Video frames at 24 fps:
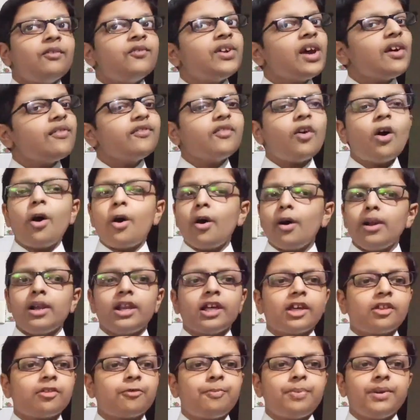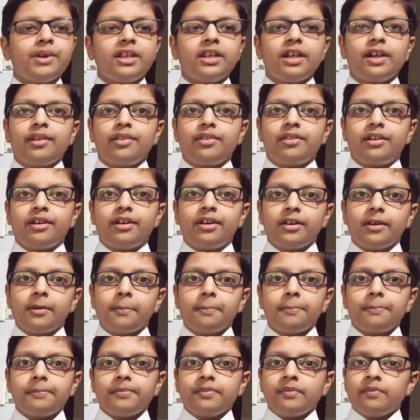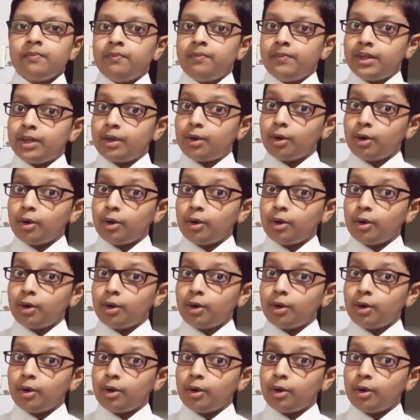We have all experienced it. We